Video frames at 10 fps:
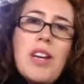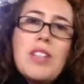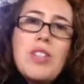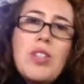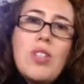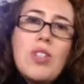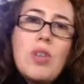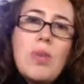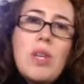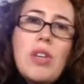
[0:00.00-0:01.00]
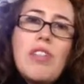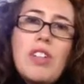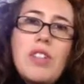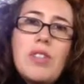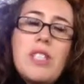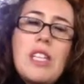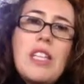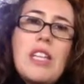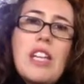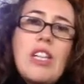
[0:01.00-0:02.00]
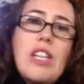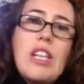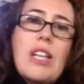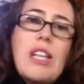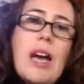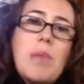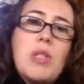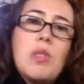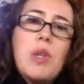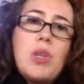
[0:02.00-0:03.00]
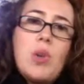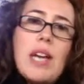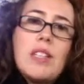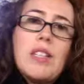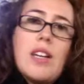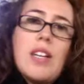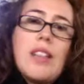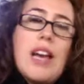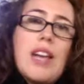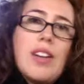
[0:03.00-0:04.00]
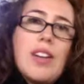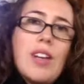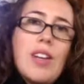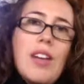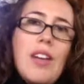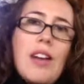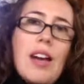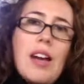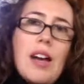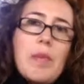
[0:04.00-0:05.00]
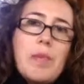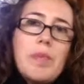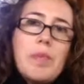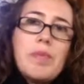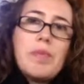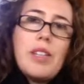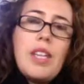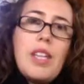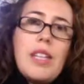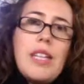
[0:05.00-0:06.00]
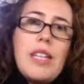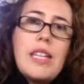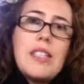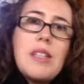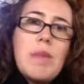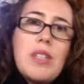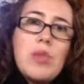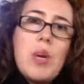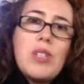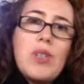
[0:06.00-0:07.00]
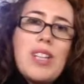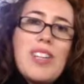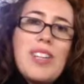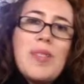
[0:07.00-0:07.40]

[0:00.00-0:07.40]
It's just so beautiful to see the learning that happens when you guys are in dialogue. I think that's the best way to learn.